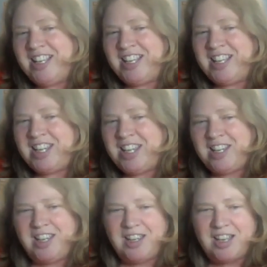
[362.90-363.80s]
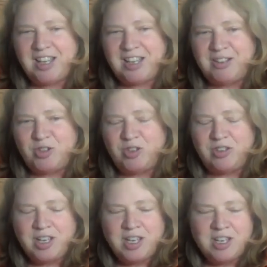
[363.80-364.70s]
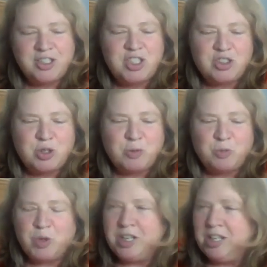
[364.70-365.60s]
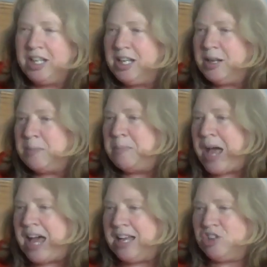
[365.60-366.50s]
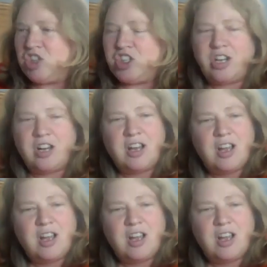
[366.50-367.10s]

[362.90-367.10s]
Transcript: icky and doesn't really match